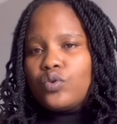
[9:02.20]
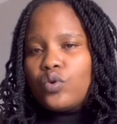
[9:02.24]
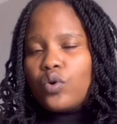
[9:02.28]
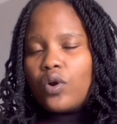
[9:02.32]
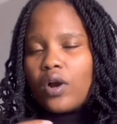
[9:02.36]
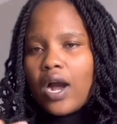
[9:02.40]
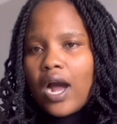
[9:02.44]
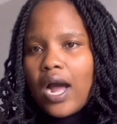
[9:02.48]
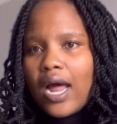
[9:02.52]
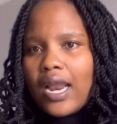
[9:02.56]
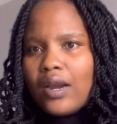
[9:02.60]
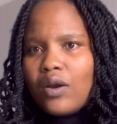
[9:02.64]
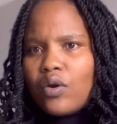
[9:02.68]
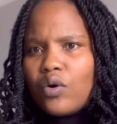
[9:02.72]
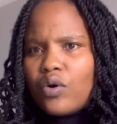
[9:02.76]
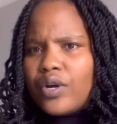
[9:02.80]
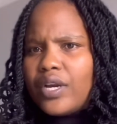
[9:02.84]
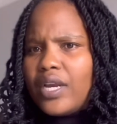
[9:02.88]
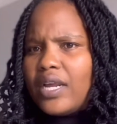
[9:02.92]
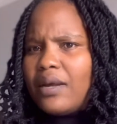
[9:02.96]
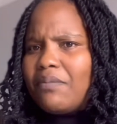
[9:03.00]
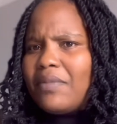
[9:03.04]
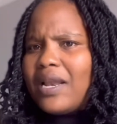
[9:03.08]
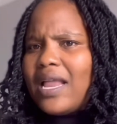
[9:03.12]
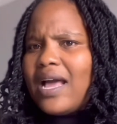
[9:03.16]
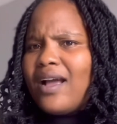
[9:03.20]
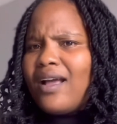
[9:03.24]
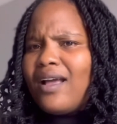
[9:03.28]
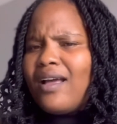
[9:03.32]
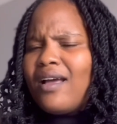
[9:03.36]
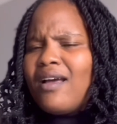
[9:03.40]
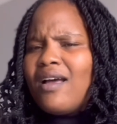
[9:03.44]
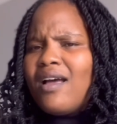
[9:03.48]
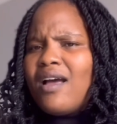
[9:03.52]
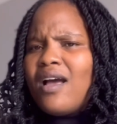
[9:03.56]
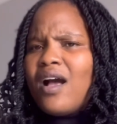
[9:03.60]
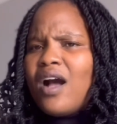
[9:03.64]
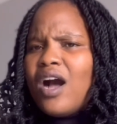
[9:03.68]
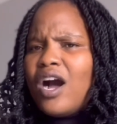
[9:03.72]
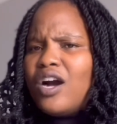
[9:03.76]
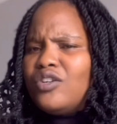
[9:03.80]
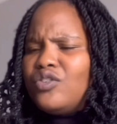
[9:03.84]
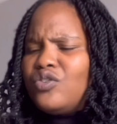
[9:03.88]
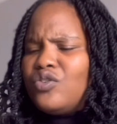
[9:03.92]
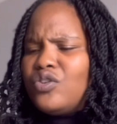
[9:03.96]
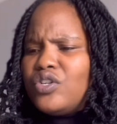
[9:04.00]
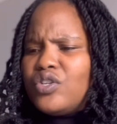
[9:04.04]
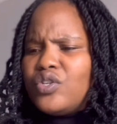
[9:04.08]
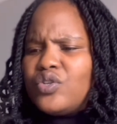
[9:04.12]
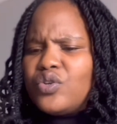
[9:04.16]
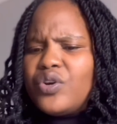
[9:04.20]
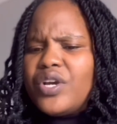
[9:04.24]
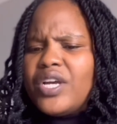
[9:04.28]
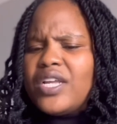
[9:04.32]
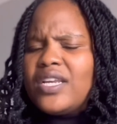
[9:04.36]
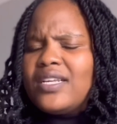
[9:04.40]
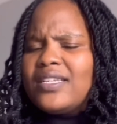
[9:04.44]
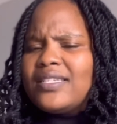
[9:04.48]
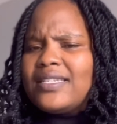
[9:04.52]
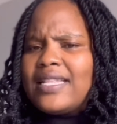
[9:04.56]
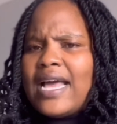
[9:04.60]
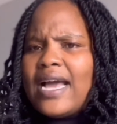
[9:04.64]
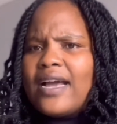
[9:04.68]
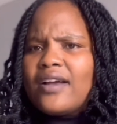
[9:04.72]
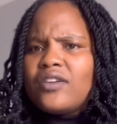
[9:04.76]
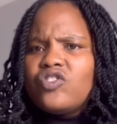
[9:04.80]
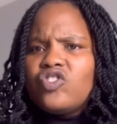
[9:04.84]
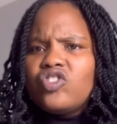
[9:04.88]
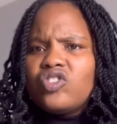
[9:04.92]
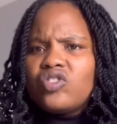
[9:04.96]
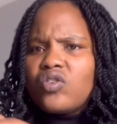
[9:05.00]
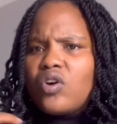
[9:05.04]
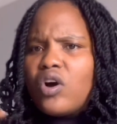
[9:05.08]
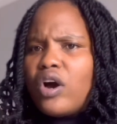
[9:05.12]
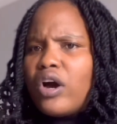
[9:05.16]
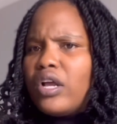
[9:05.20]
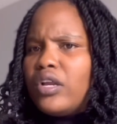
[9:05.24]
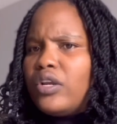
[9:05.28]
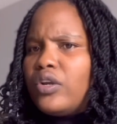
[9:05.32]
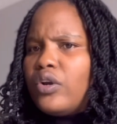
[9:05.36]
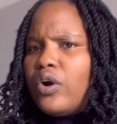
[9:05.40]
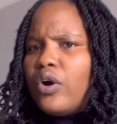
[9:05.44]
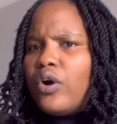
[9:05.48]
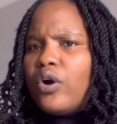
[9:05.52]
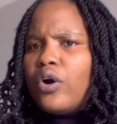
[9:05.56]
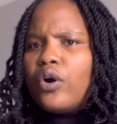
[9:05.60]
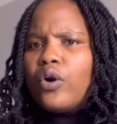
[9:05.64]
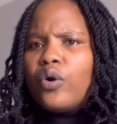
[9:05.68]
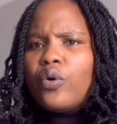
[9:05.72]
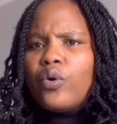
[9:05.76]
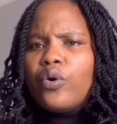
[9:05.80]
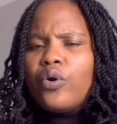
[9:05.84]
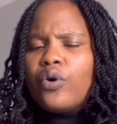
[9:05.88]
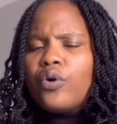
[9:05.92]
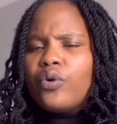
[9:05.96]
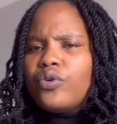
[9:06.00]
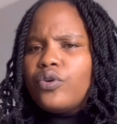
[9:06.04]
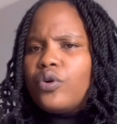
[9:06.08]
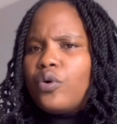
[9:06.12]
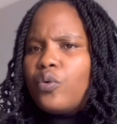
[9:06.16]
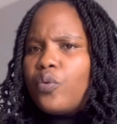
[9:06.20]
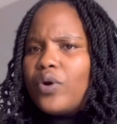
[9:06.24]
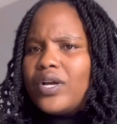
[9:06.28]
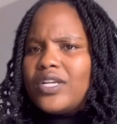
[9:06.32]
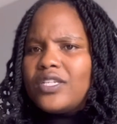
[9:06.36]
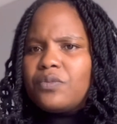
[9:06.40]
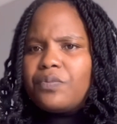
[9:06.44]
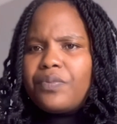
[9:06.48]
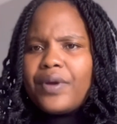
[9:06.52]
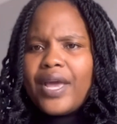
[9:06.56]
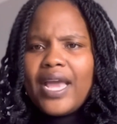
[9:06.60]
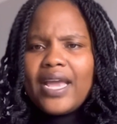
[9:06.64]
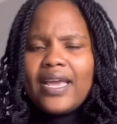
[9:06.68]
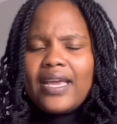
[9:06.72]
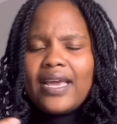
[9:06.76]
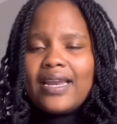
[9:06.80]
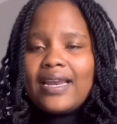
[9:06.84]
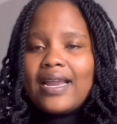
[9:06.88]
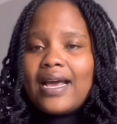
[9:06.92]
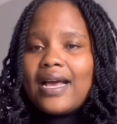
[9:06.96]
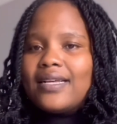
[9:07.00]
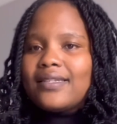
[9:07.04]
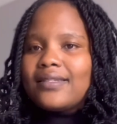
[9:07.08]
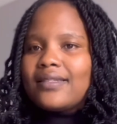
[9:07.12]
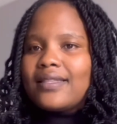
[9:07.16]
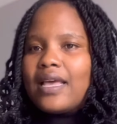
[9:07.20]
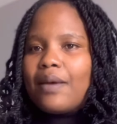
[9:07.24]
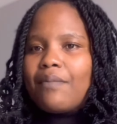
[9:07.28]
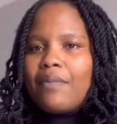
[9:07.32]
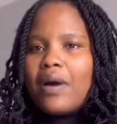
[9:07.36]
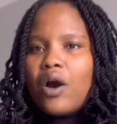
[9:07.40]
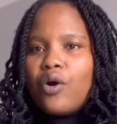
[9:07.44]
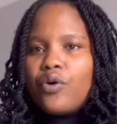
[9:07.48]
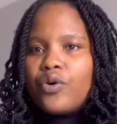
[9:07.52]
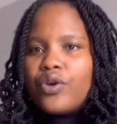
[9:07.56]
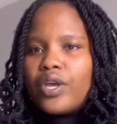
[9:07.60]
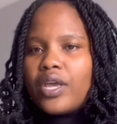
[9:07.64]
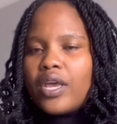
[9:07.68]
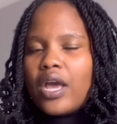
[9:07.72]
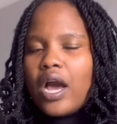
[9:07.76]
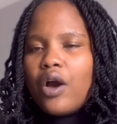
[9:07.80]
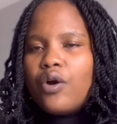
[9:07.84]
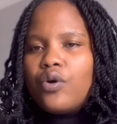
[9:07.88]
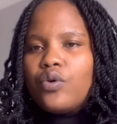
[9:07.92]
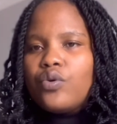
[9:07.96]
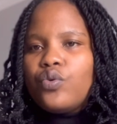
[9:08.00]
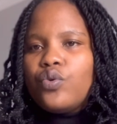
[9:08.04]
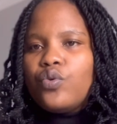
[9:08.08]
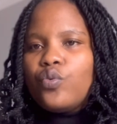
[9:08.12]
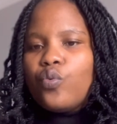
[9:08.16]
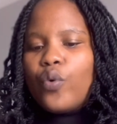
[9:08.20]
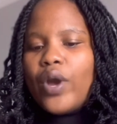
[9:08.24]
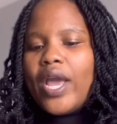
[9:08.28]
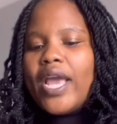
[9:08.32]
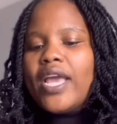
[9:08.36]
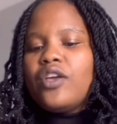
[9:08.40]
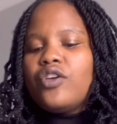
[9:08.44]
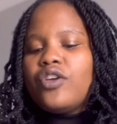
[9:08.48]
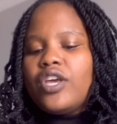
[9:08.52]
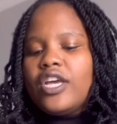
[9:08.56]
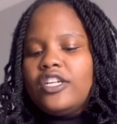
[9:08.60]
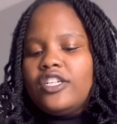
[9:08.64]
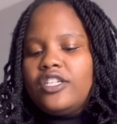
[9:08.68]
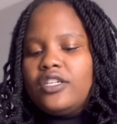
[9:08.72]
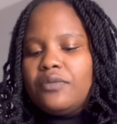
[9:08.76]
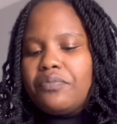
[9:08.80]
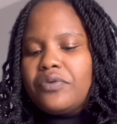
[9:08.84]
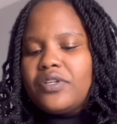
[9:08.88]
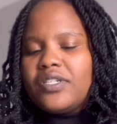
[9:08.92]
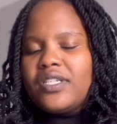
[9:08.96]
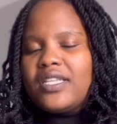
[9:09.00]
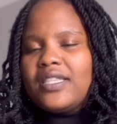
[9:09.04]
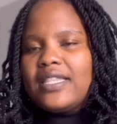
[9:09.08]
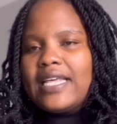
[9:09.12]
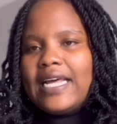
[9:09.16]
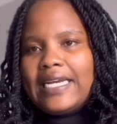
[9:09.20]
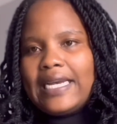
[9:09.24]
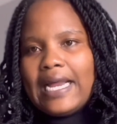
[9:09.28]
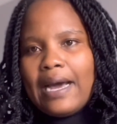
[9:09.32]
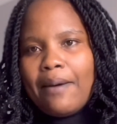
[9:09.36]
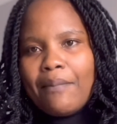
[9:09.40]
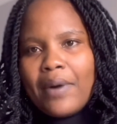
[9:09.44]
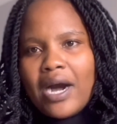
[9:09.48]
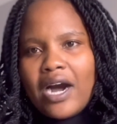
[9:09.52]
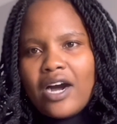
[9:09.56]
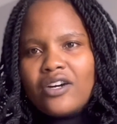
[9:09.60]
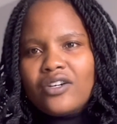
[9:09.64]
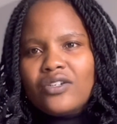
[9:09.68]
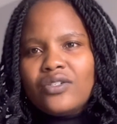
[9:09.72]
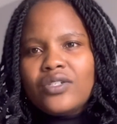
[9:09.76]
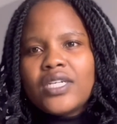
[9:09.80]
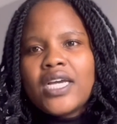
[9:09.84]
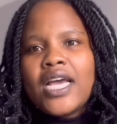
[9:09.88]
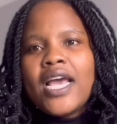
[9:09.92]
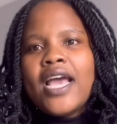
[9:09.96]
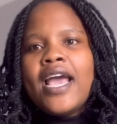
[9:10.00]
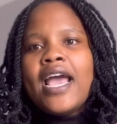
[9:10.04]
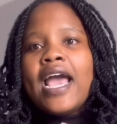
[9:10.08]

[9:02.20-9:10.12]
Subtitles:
car loan? I'm like, how do you do it? It's like, just call your West Bank and ask them where you can deposit that amount.